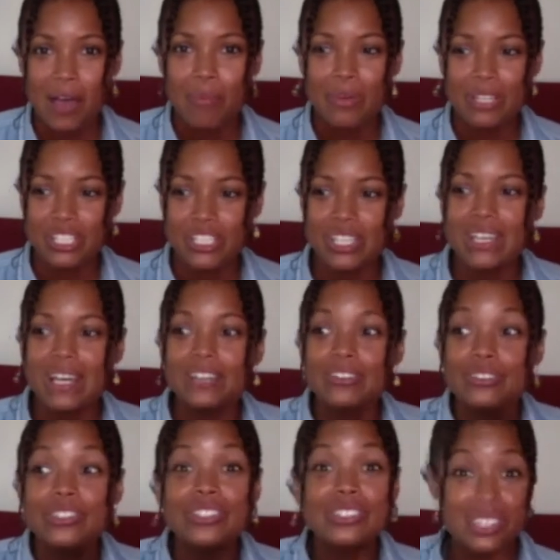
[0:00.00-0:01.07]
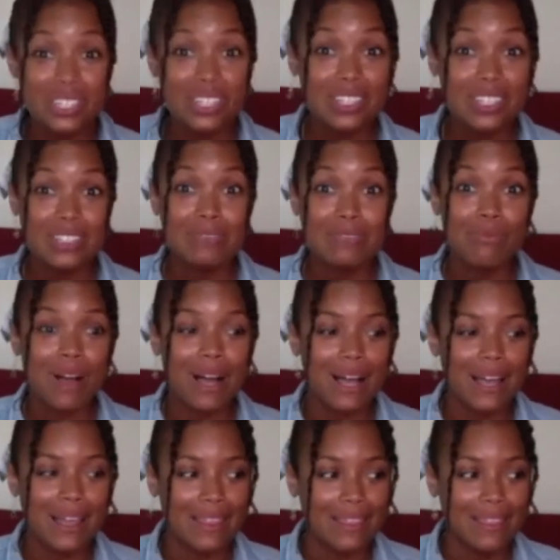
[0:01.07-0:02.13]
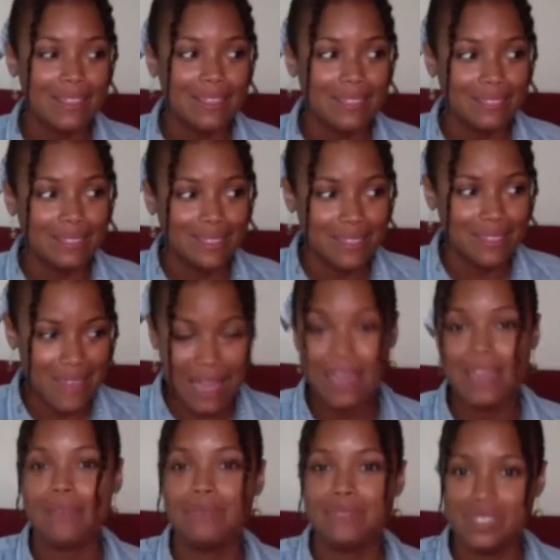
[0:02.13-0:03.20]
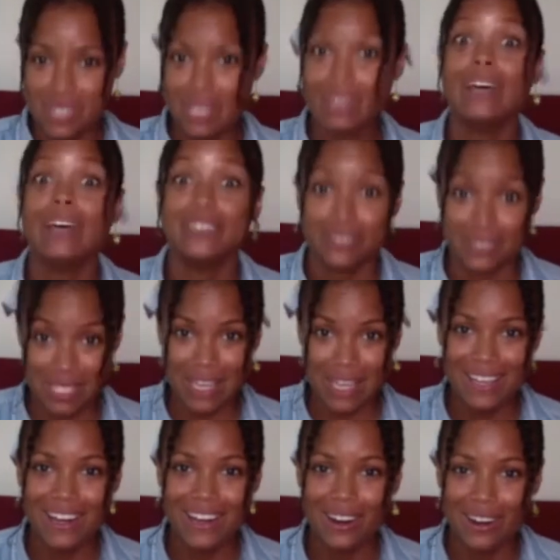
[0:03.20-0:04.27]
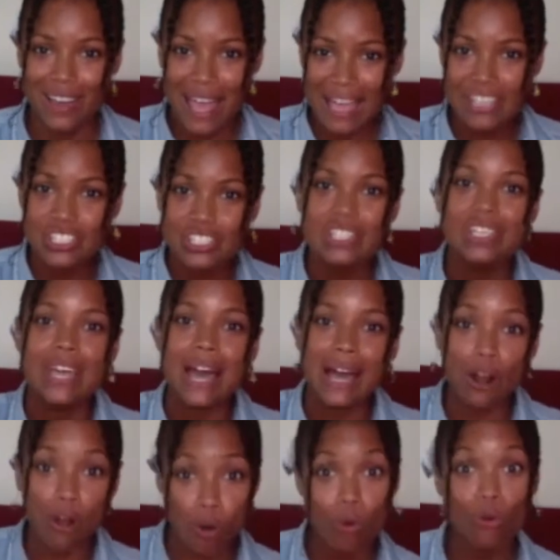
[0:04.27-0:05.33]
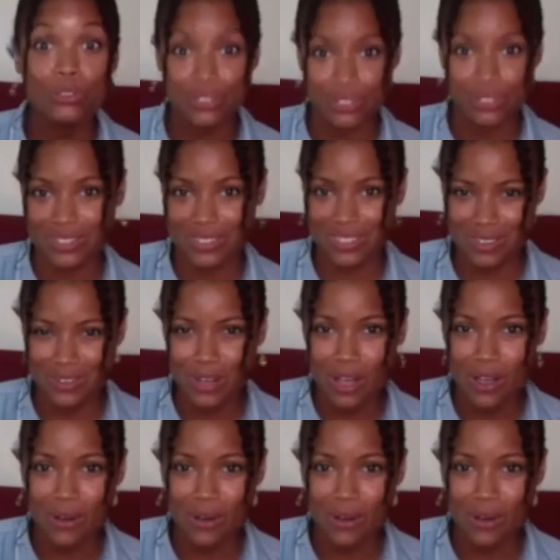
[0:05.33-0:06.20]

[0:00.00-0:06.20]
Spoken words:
But she understood why they didn't understand her as she got older, you know?